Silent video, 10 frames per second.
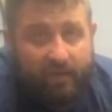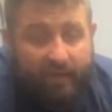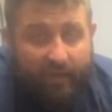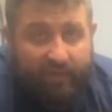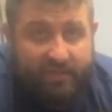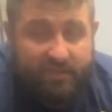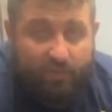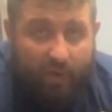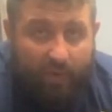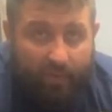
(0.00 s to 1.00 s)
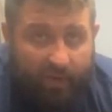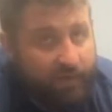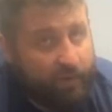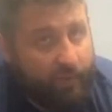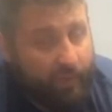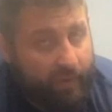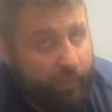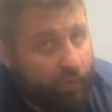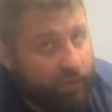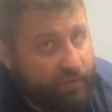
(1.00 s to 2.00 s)
Now this is what we want to do. We want to
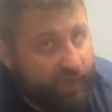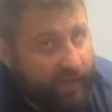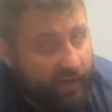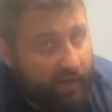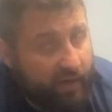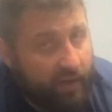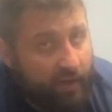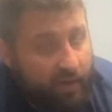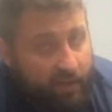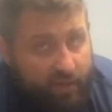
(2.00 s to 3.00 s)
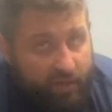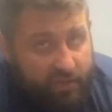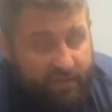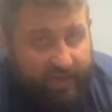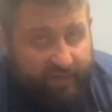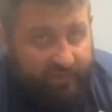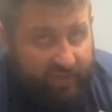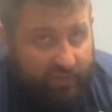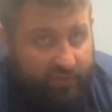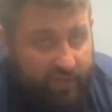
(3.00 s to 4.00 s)
pull the trigger. Should give
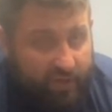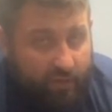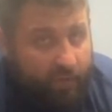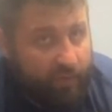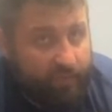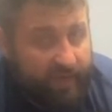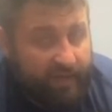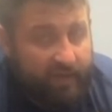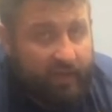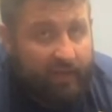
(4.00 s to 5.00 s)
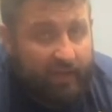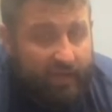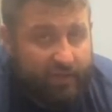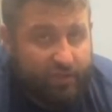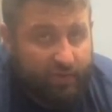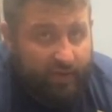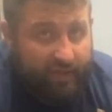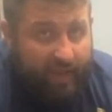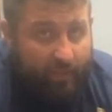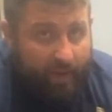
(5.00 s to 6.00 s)
little to no movement, ensuring
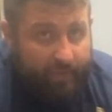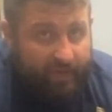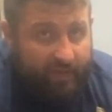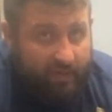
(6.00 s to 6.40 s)
that weapon